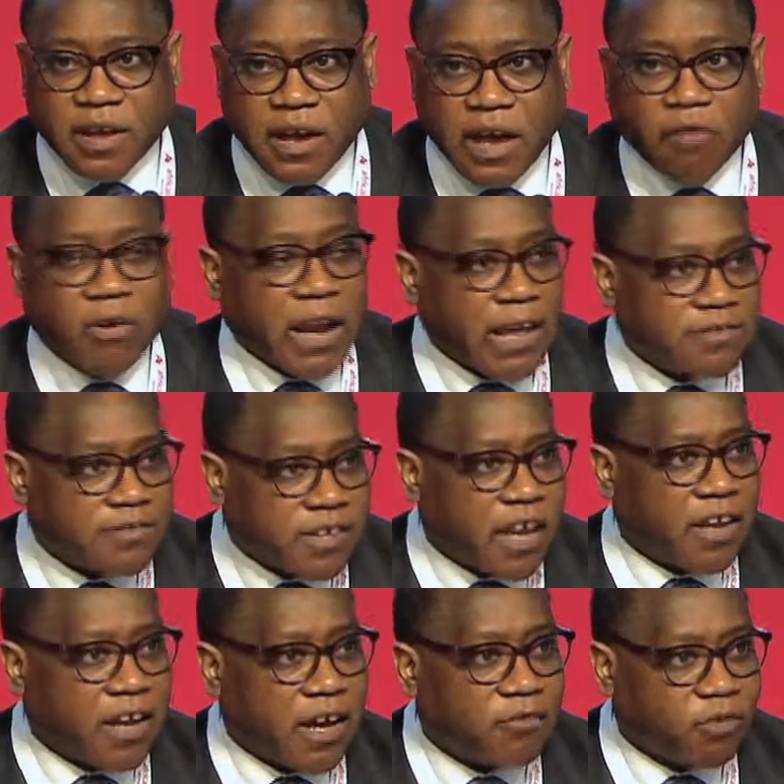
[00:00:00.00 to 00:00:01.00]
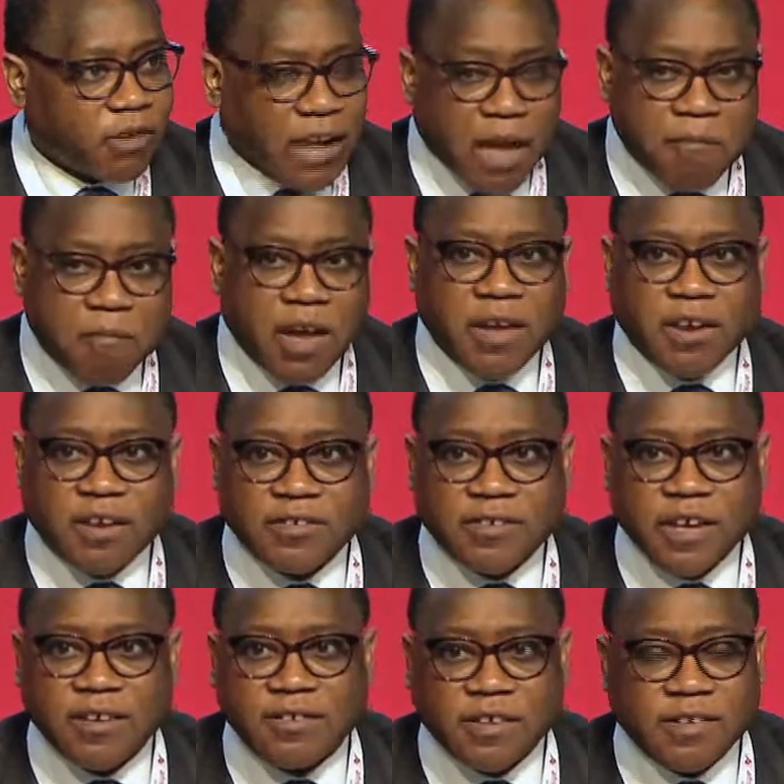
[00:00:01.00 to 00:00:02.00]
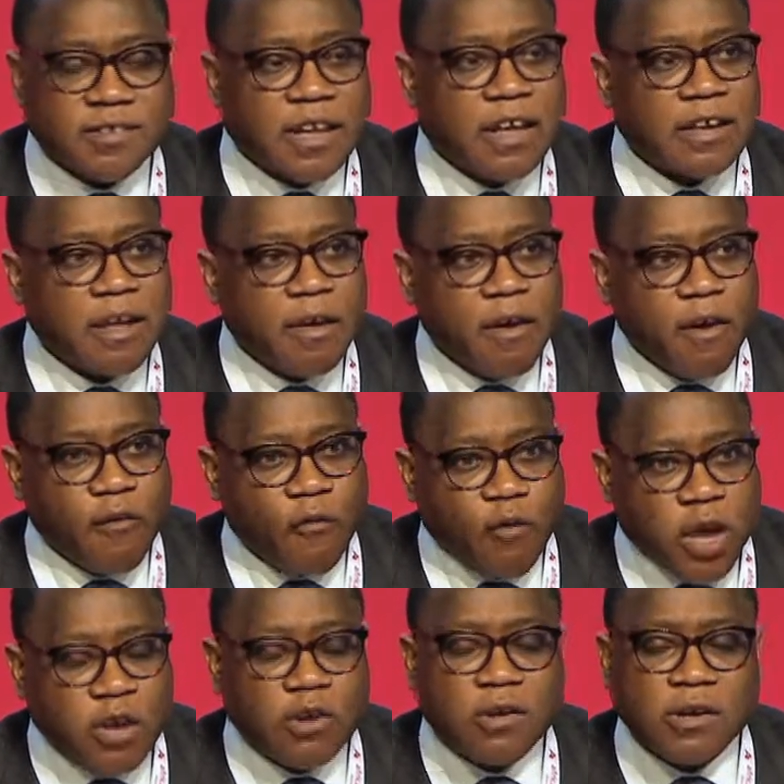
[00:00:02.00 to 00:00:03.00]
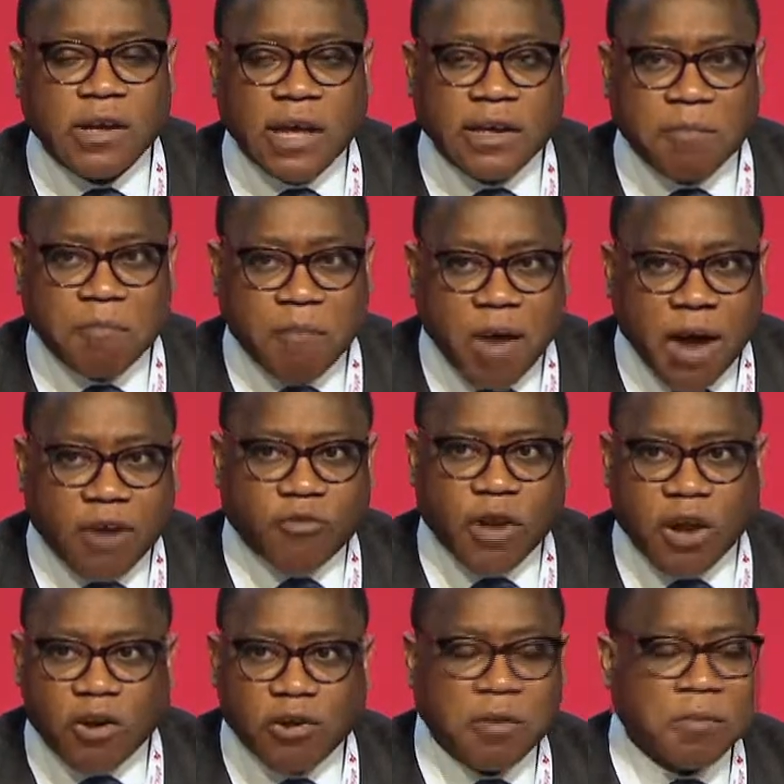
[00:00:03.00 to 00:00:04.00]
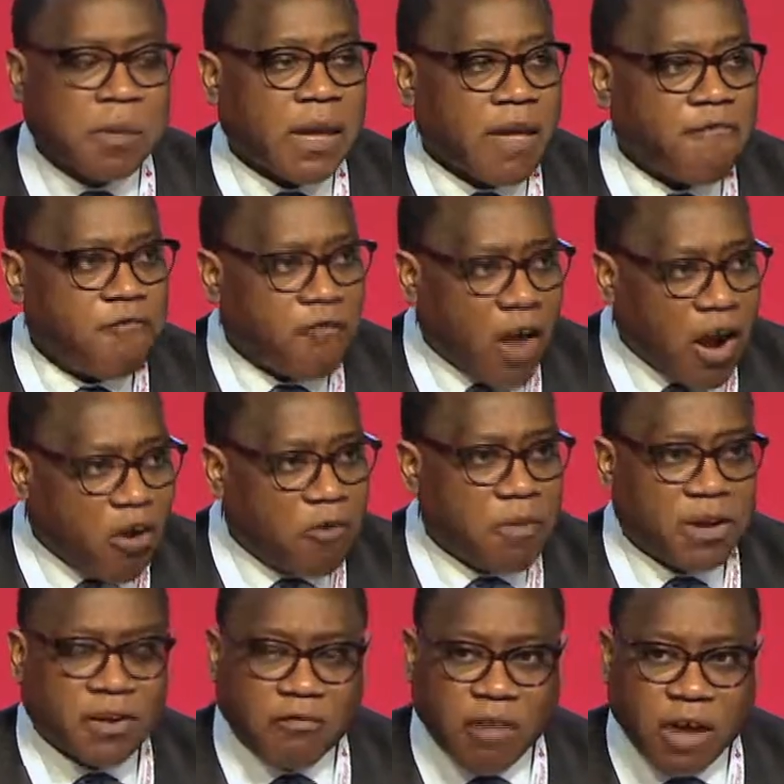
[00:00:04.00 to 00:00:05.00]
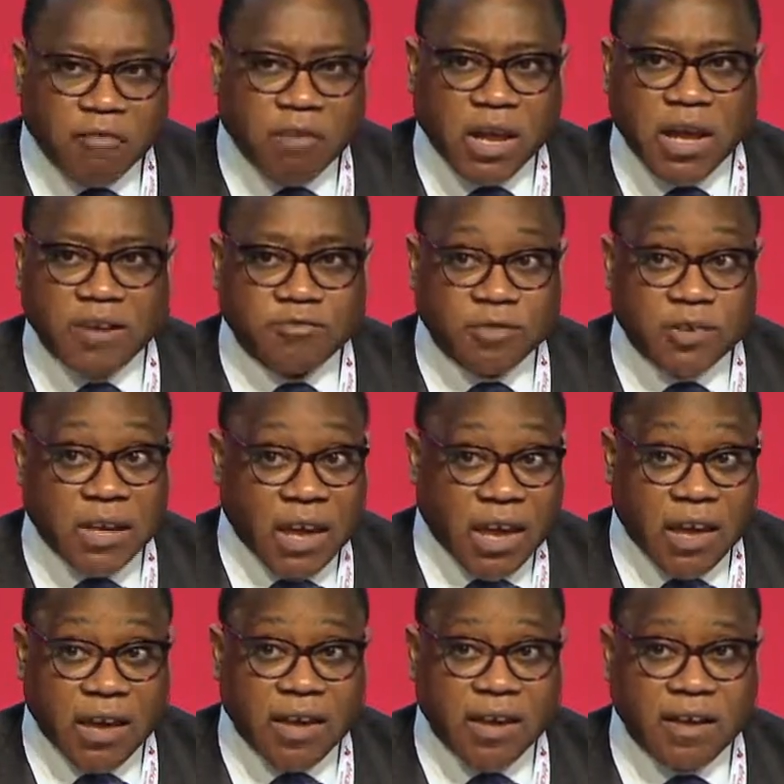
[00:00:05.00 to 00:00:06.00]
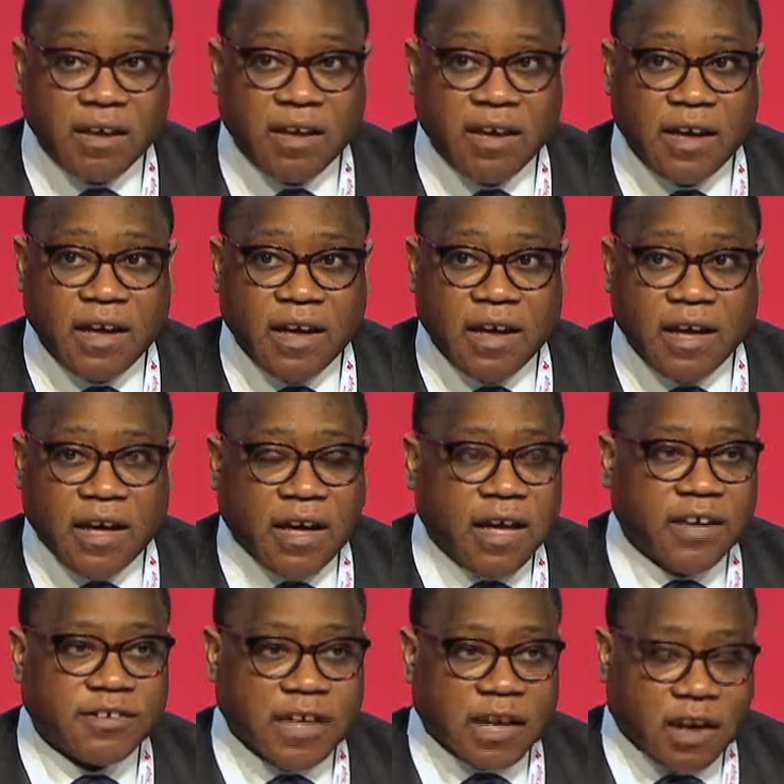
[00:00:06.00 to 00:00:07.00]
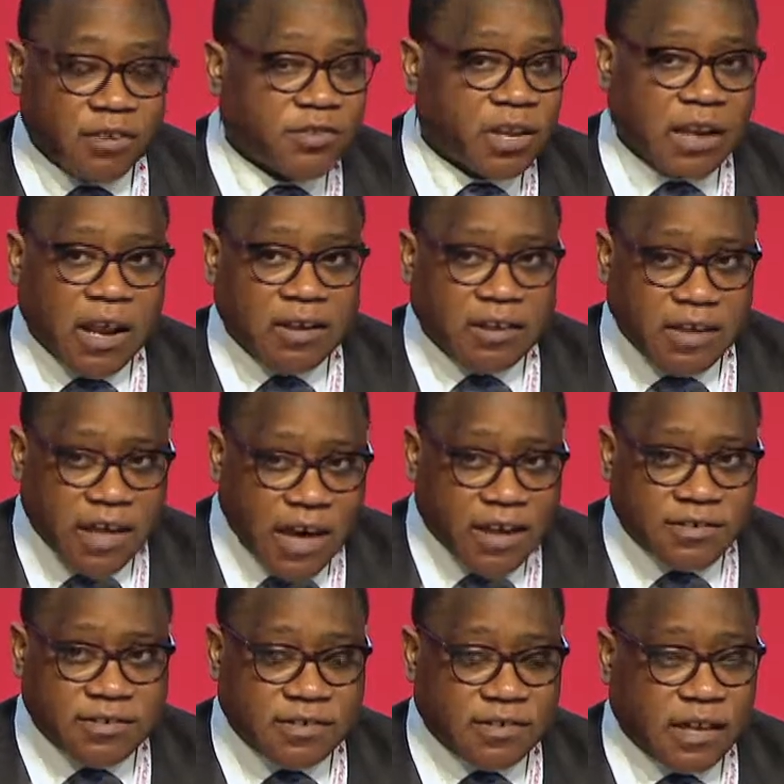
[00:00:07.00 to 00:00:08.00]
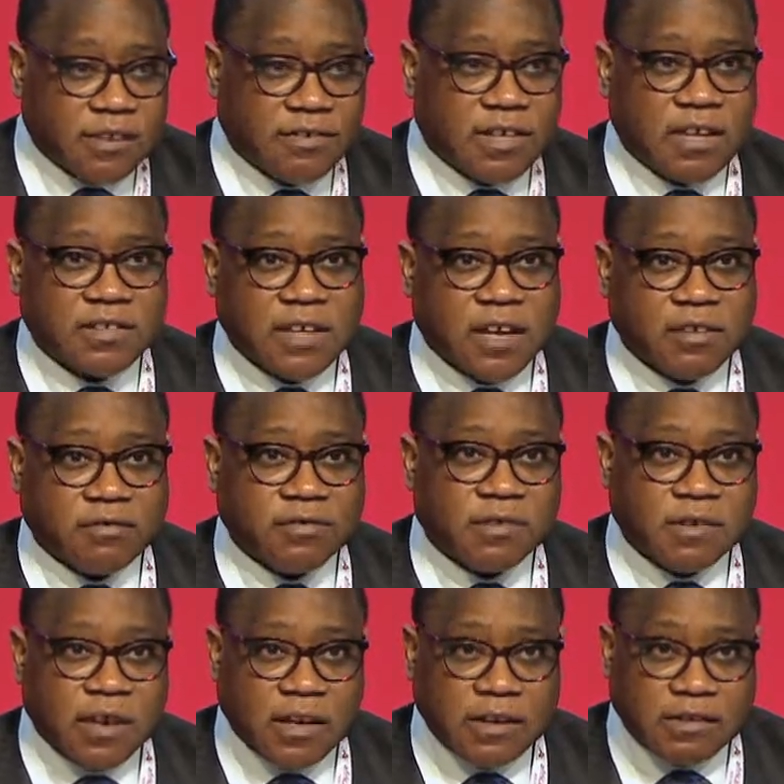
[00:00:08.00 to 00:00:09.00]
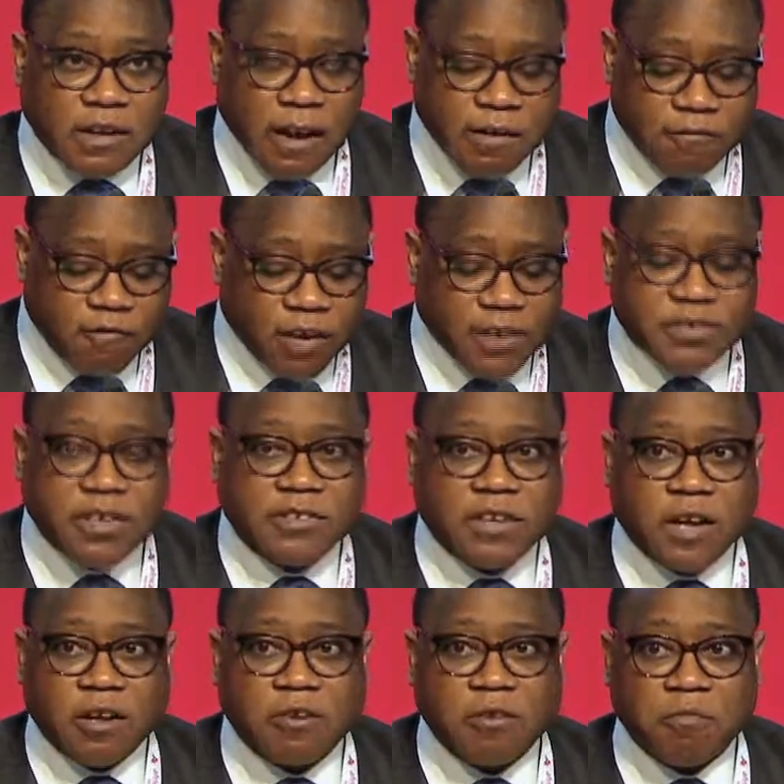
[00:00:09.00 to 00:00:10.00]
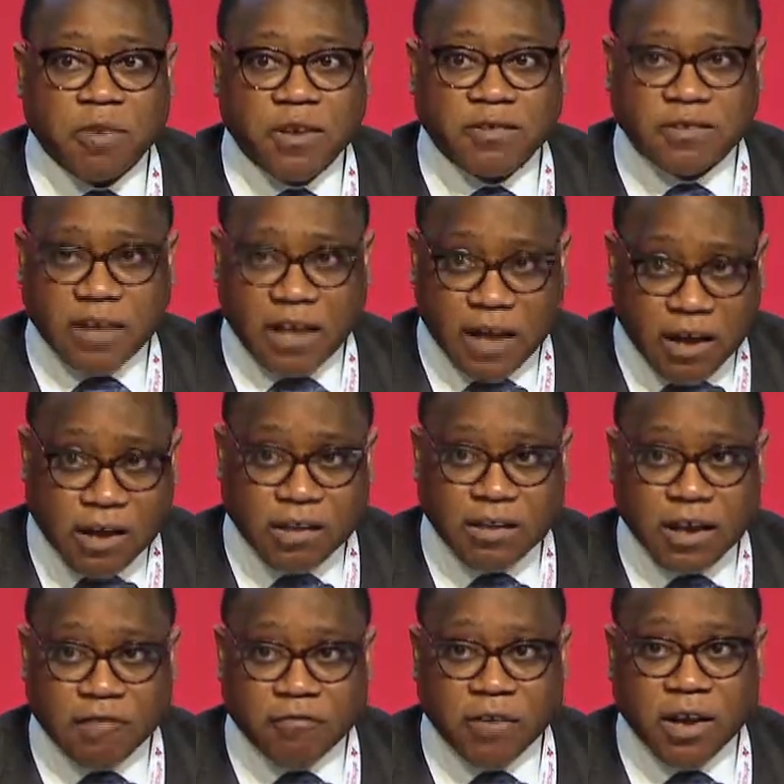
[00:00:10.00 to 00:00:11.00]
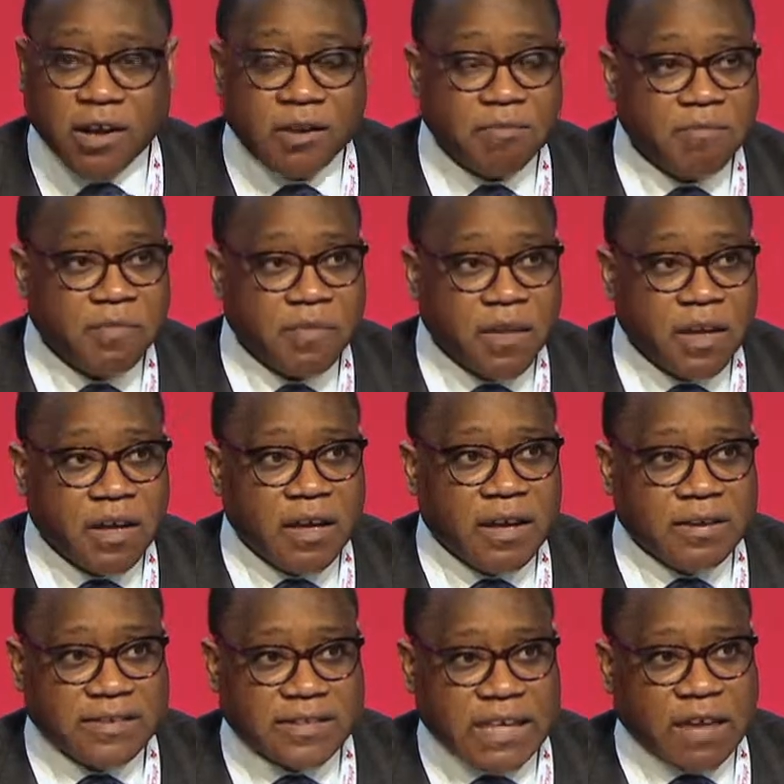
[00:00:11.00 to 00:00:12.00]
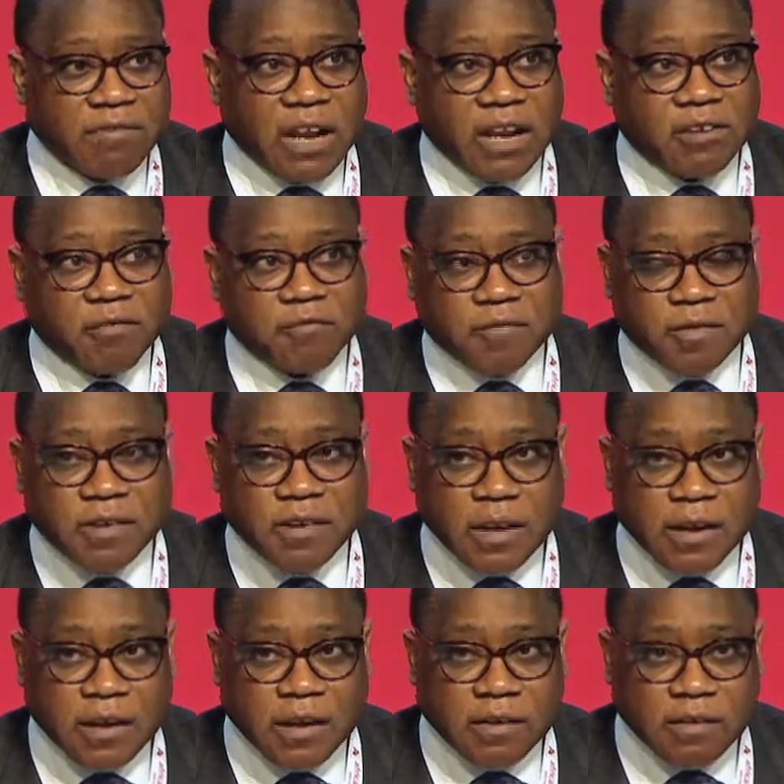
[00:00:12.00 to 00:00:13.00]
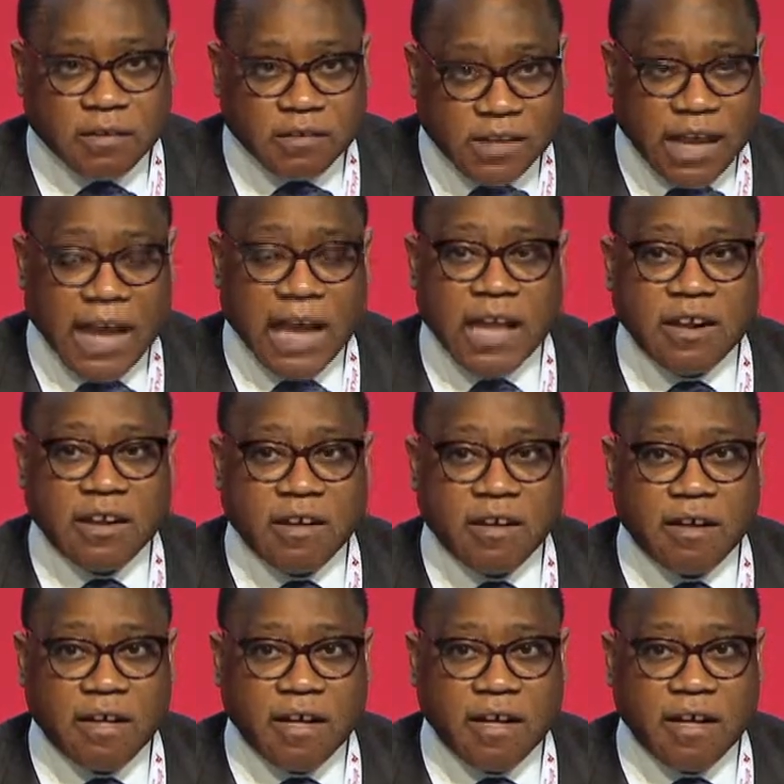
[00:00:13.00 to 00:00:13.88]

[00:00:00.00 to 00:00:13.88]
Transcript: And when I say that, what I mean is this, is that when you look at the macroeconomic environment of Africa today, it's a continent, yes, that 6 out of the 10 fastest economies are in Africa, 7 out of the 10